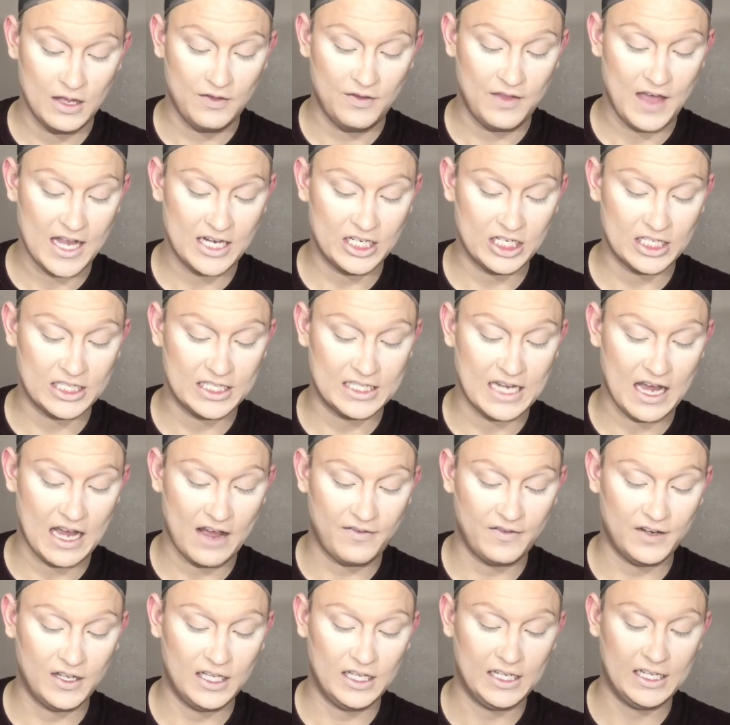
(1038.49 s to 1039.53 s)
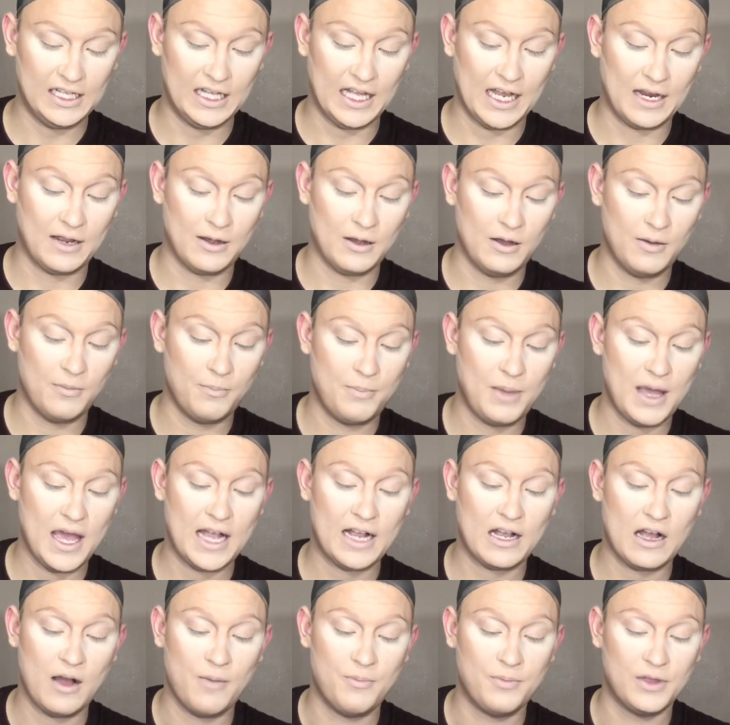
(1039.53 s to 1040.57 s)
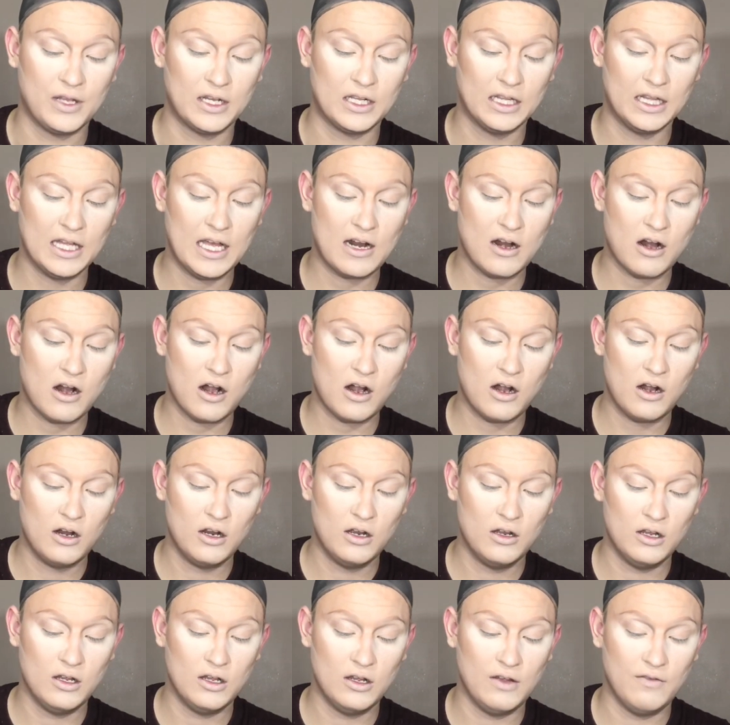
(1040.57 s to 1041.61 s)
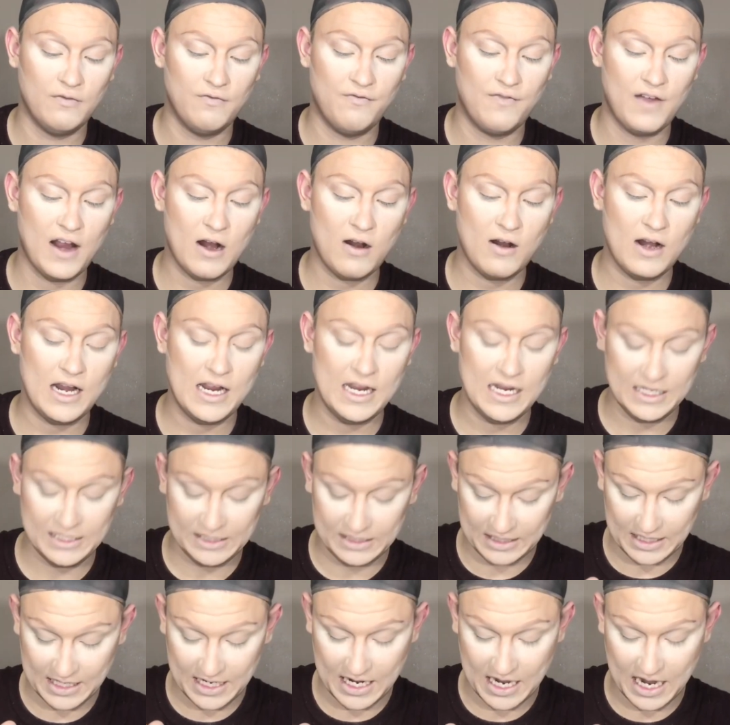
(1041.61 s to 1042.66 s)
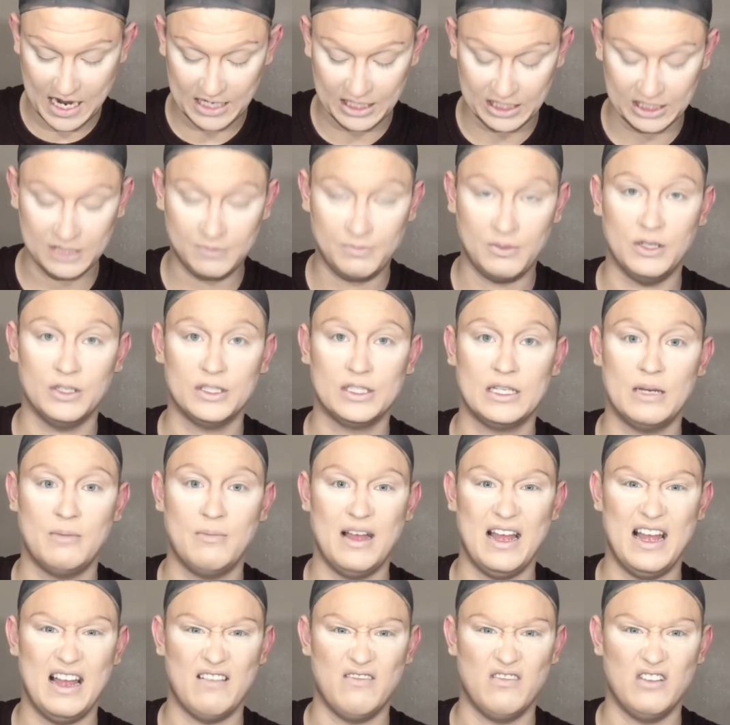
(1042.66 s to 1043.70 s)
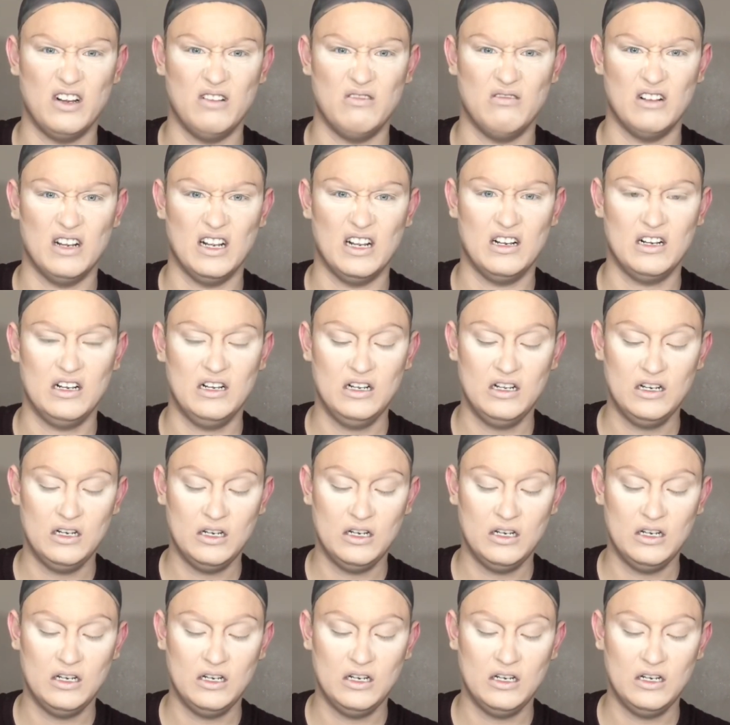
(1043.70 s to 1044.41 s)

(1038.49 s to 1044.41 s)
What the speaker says: They just definitely like pick up the glitter very easily. I just spilled some everywhere.